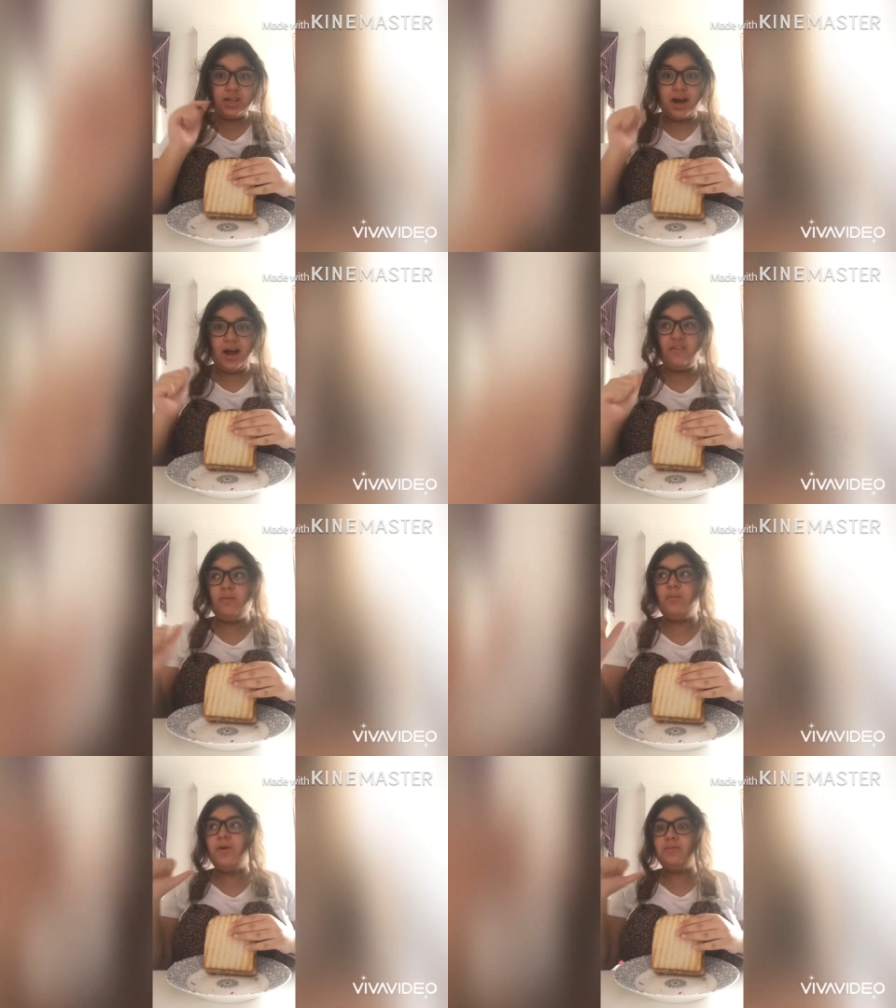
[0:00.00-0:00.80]
I have
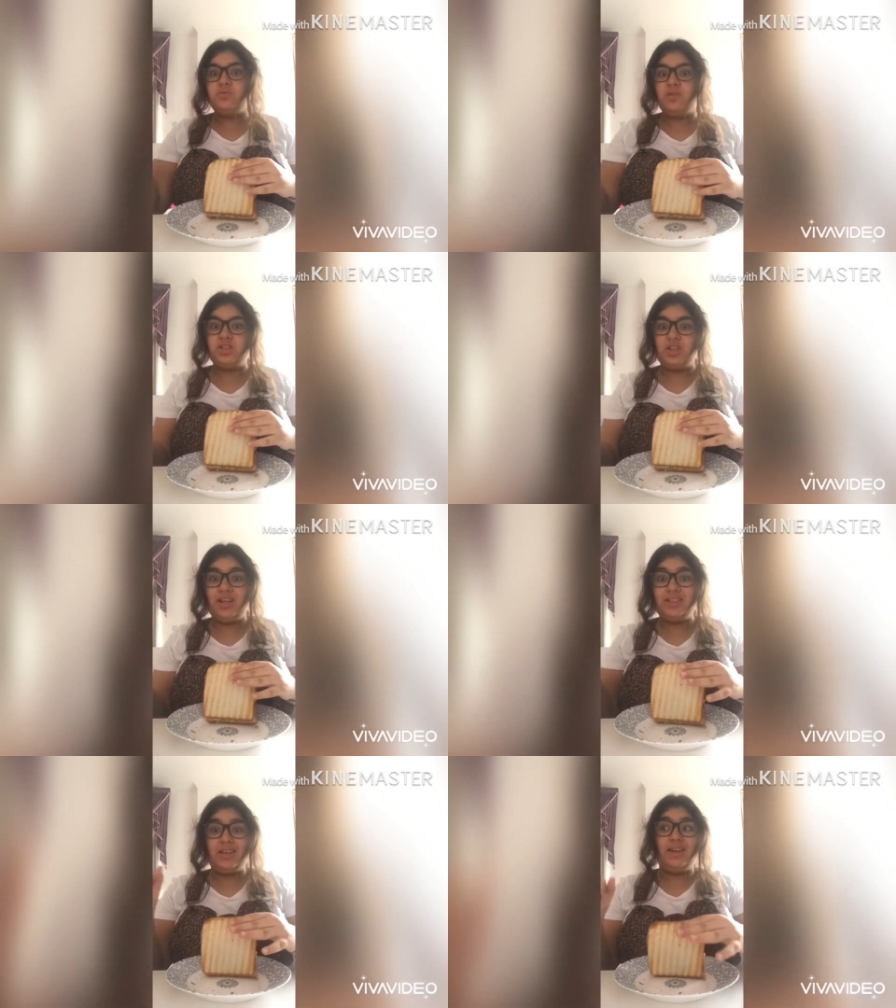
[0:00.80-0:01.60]
a break between each
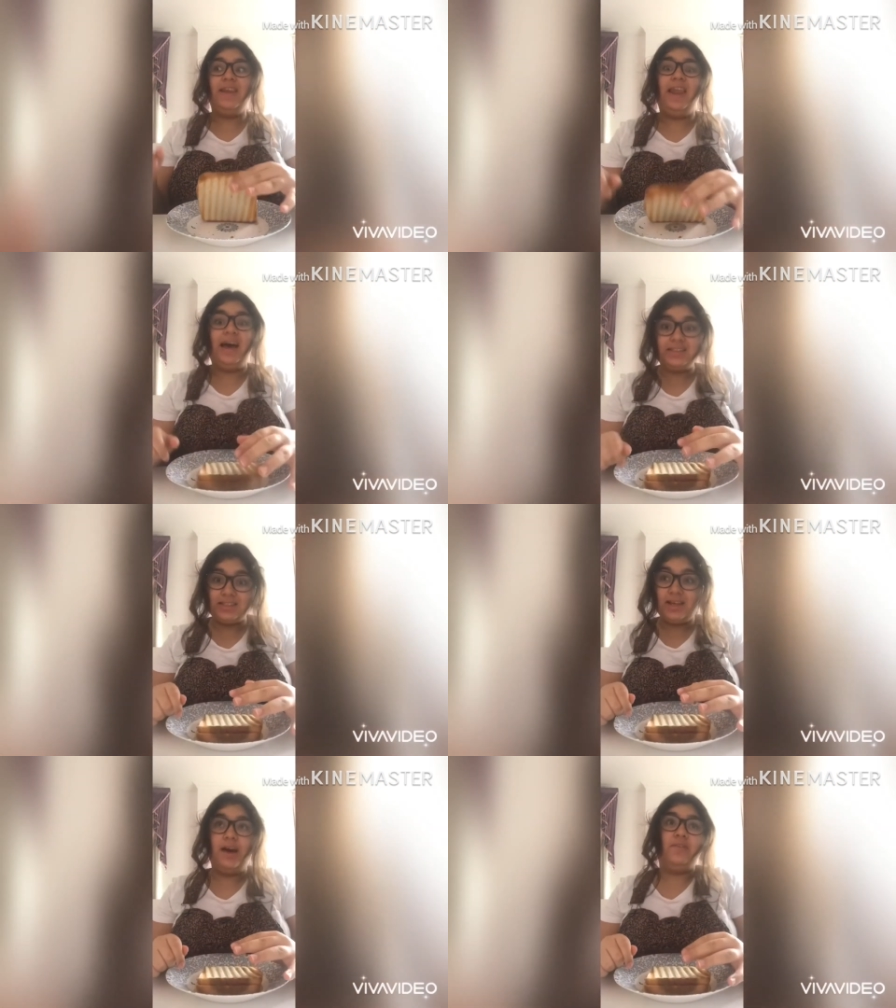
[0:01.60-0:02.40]
lesson and
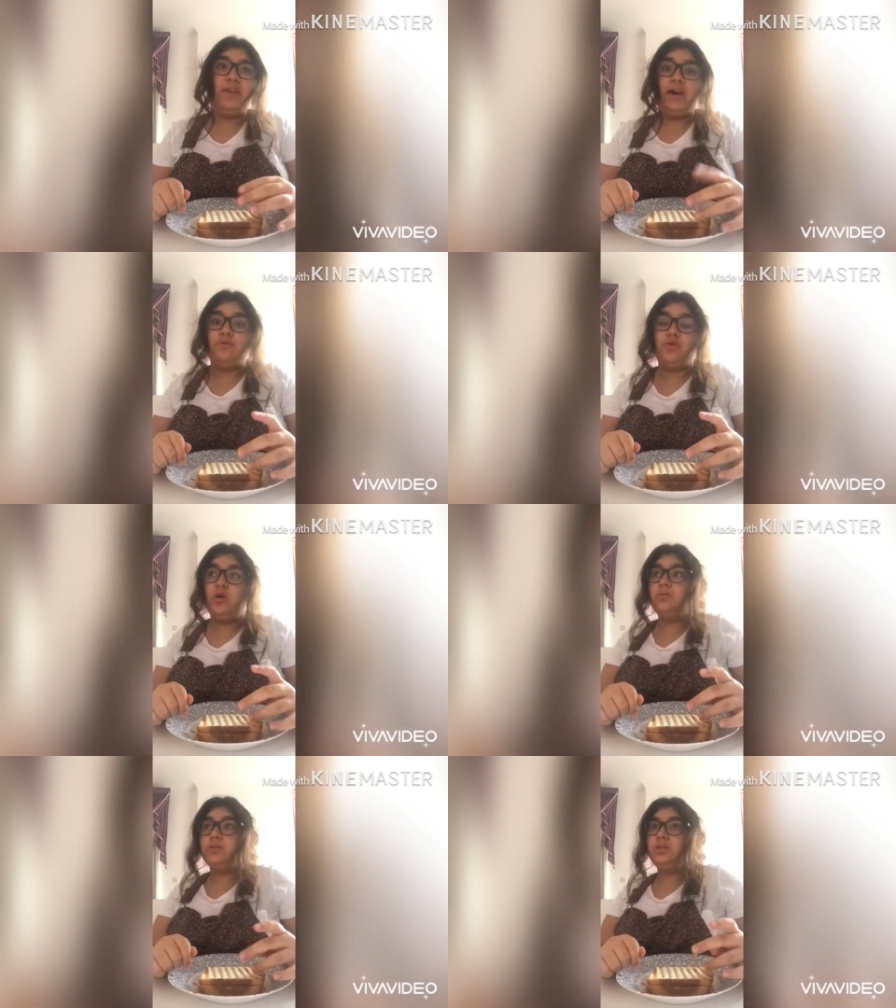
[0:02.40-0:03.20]
lesson, half an hour.
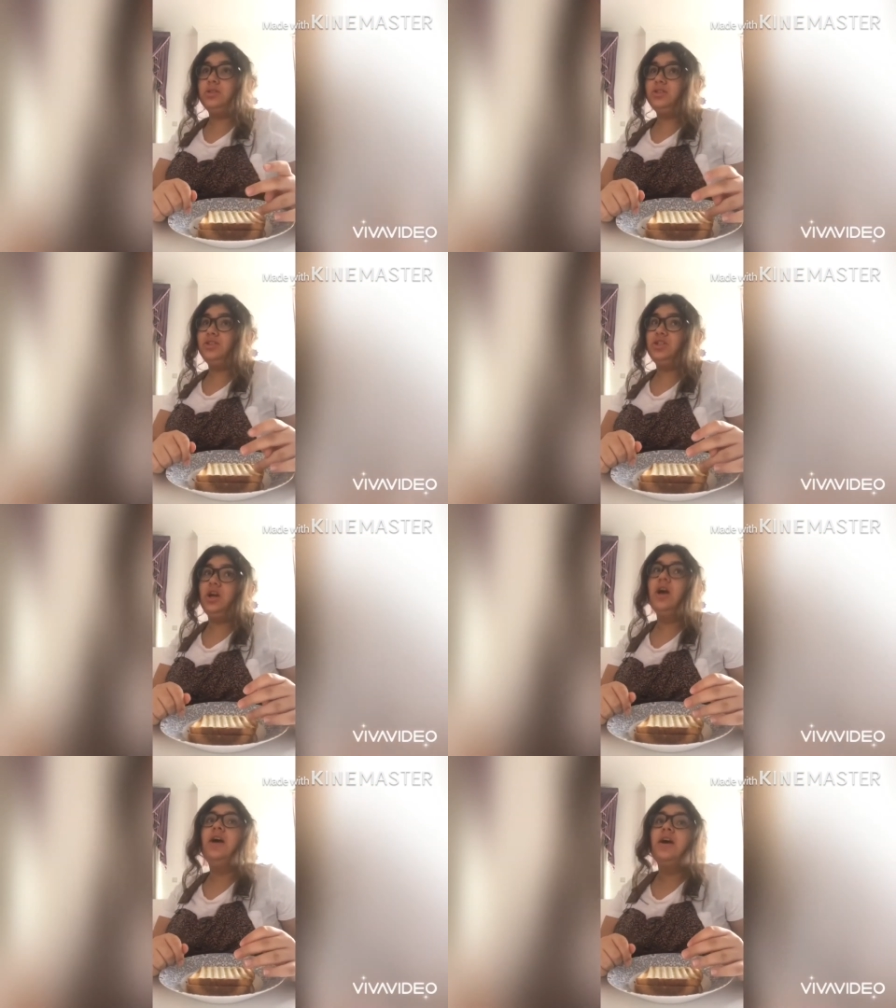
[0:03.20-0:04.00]
No, but this
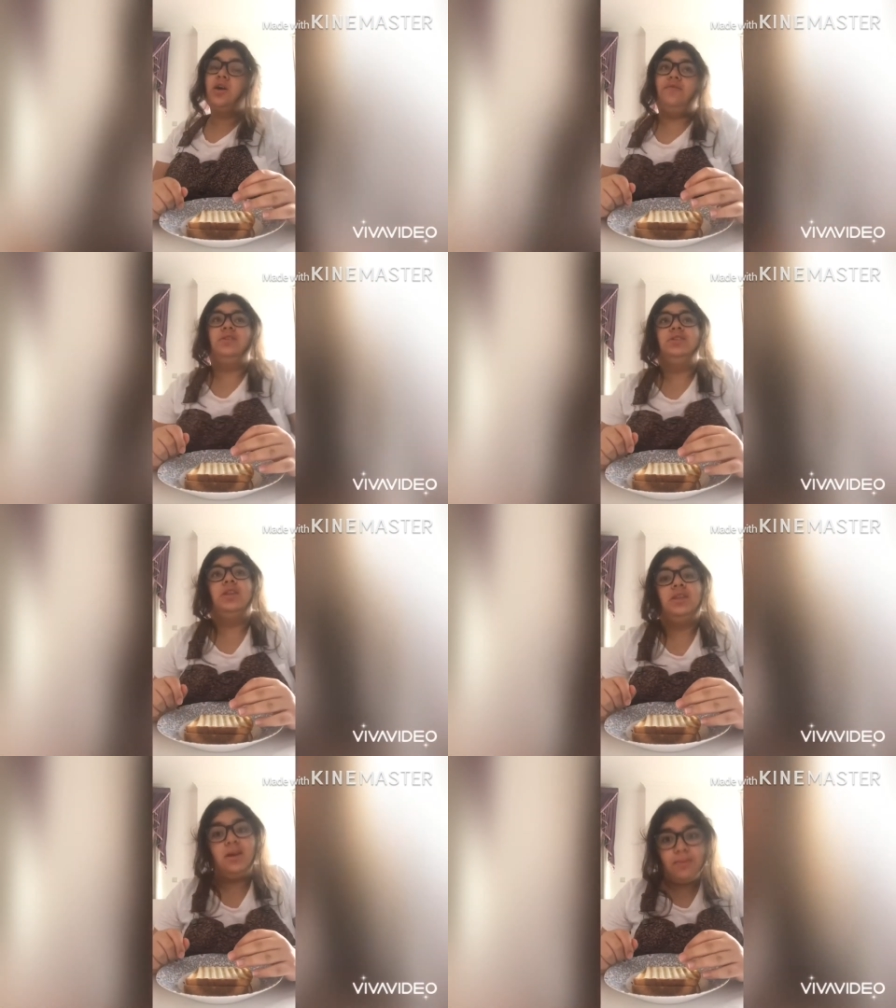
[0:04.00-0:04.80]
teacher, he finished a
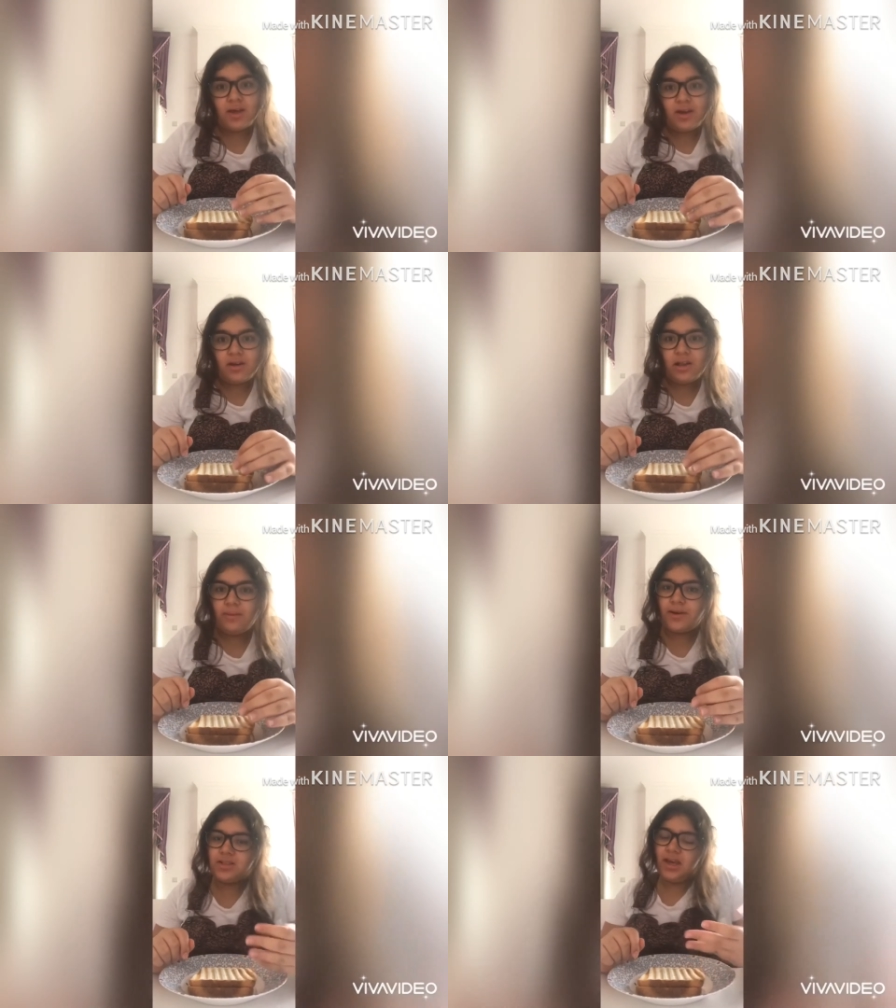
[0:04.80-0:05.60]
little bit early
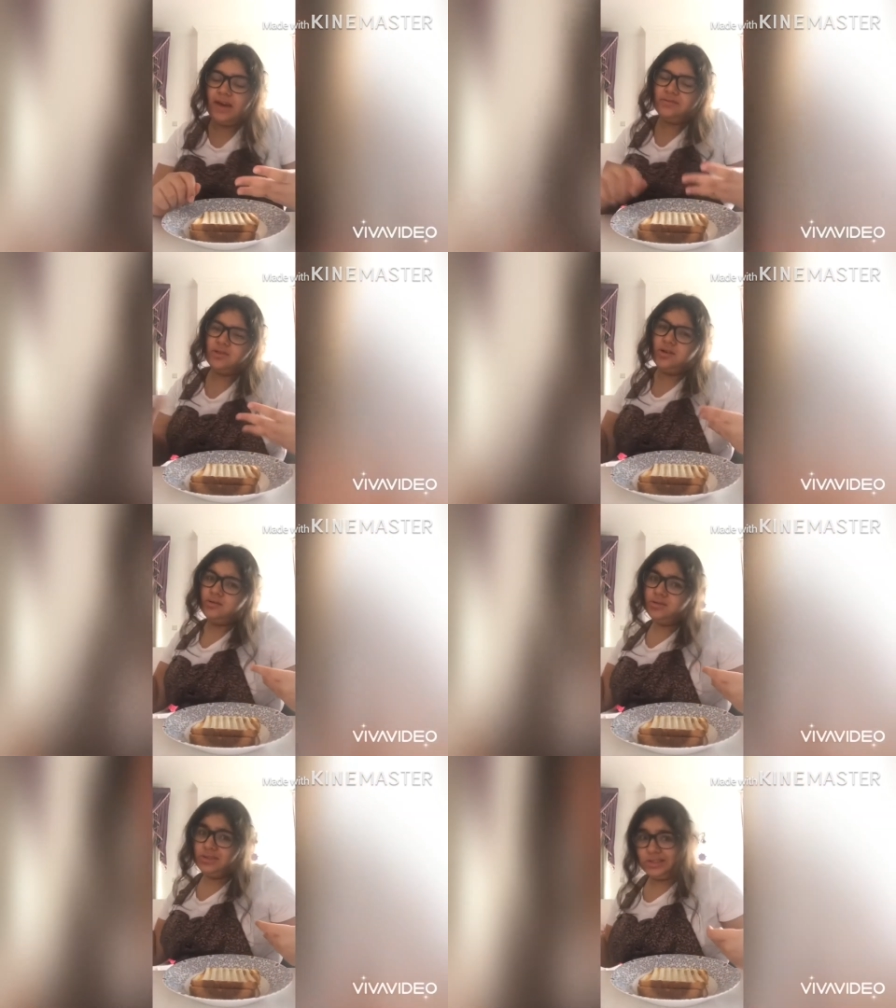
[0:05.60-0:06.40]
because he have to
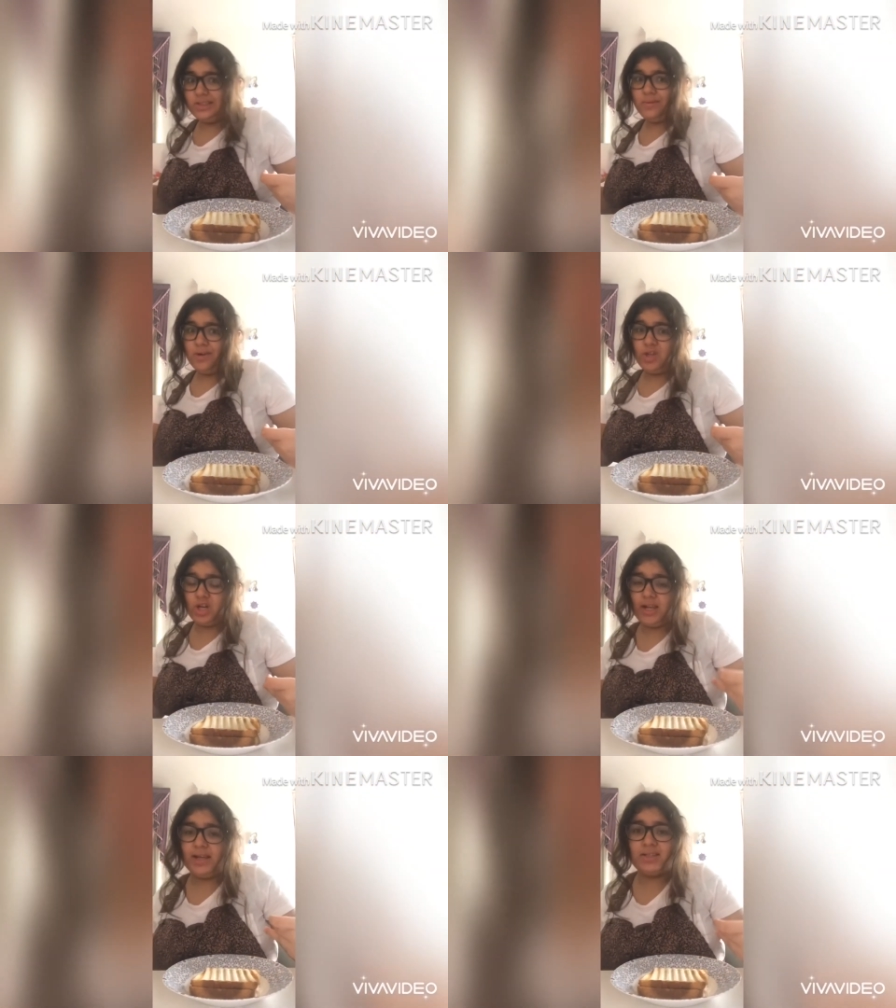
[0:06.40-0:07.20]
go to some other
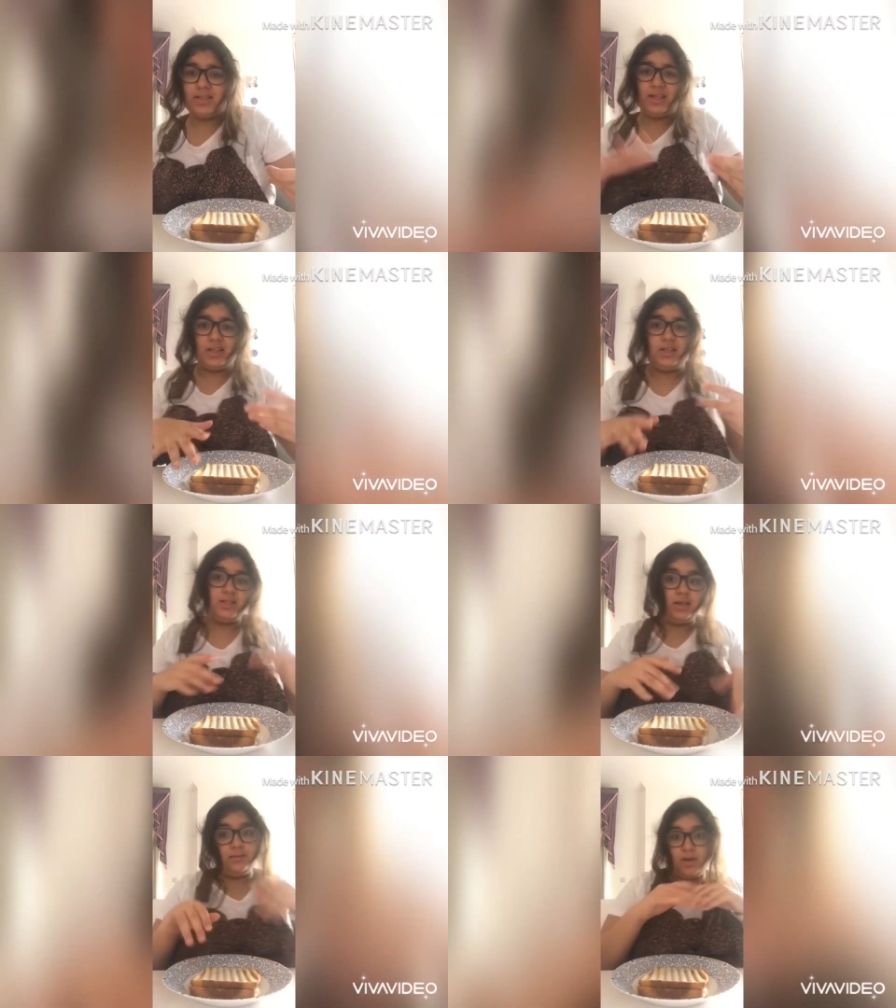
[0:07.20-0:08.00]
classes in the
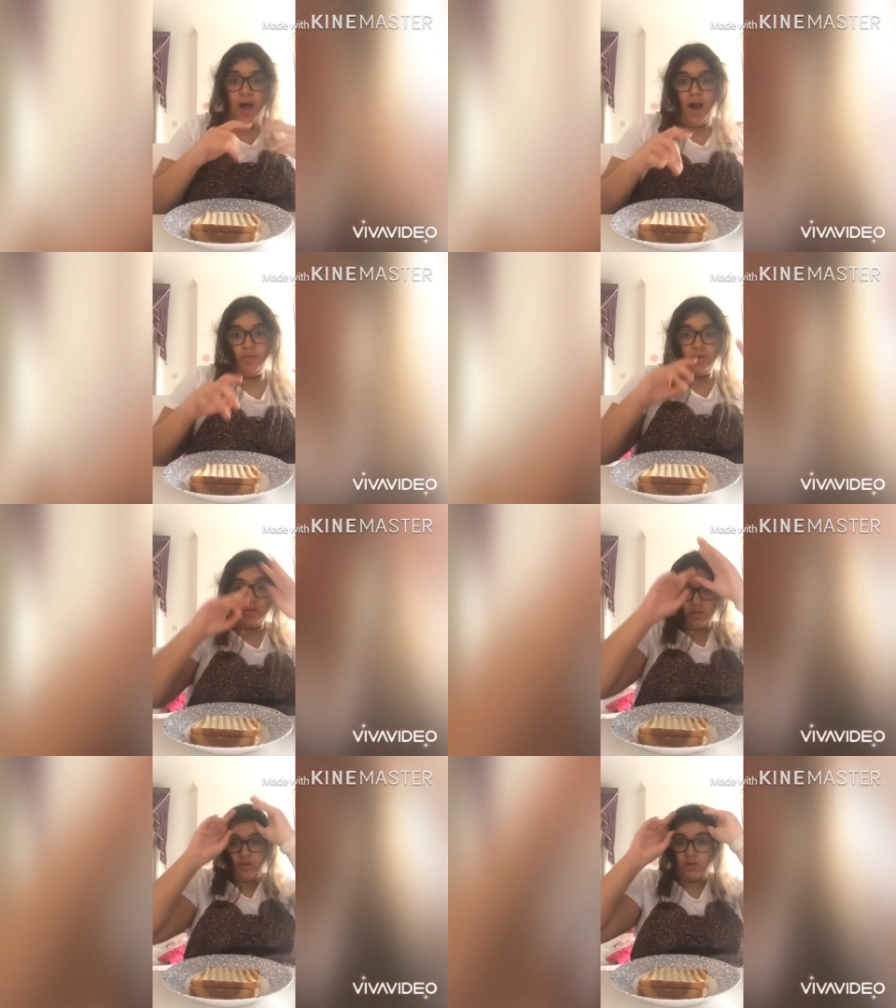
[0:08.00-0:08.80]
same hour.
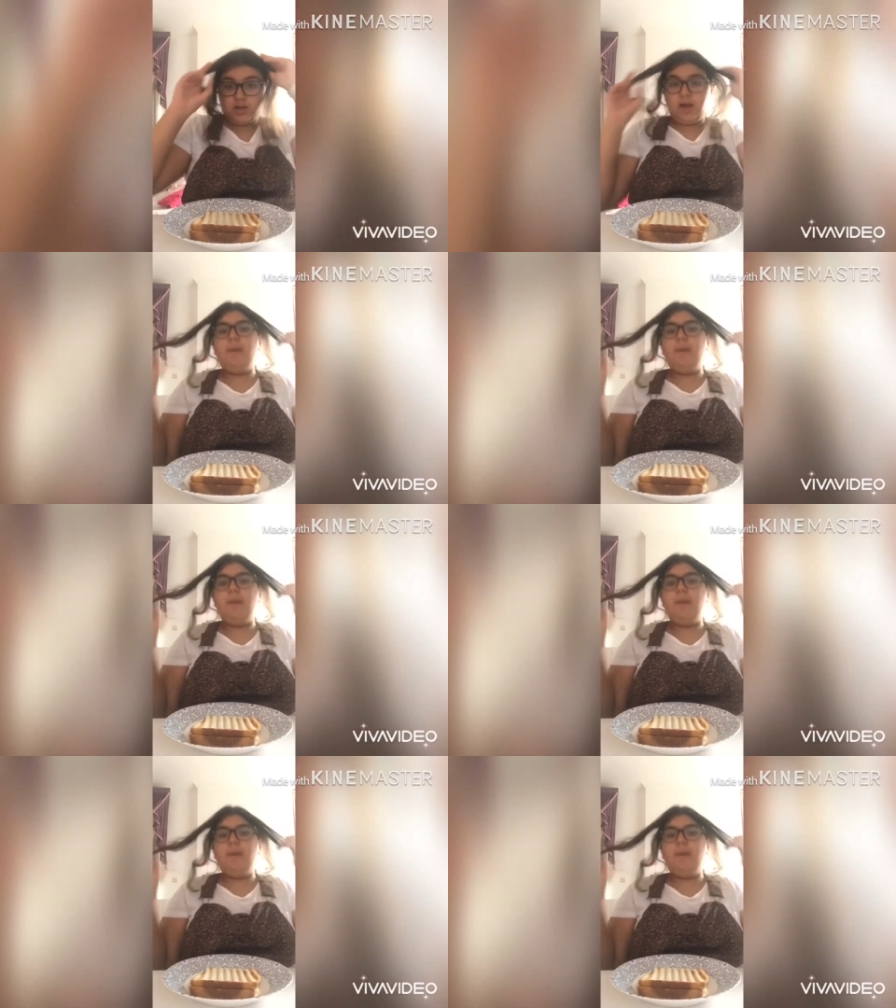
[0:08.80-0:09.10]
So yeah.